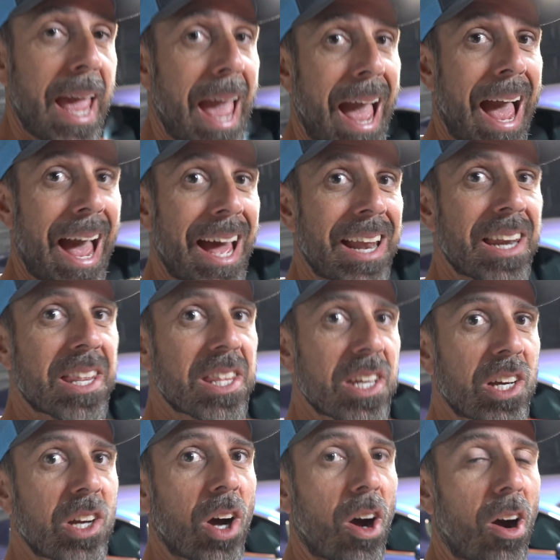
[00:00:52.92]
had
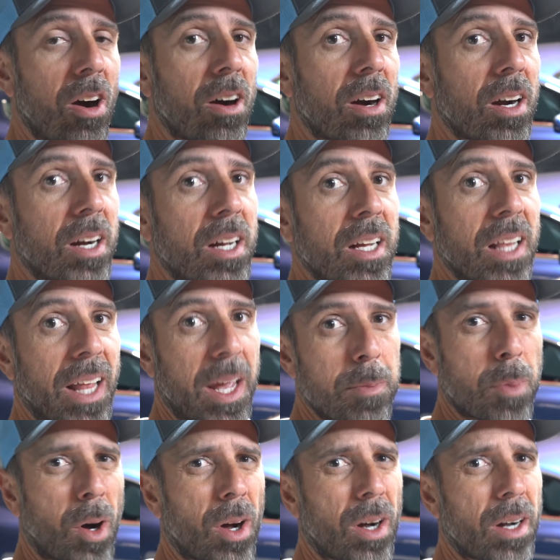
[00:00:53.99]
the car clay
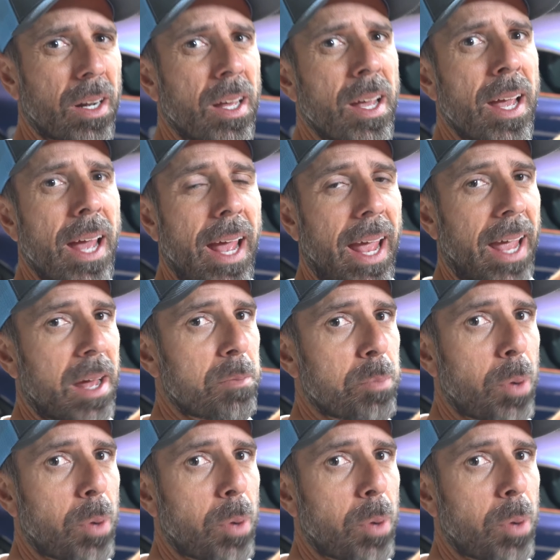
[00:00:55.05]
barred and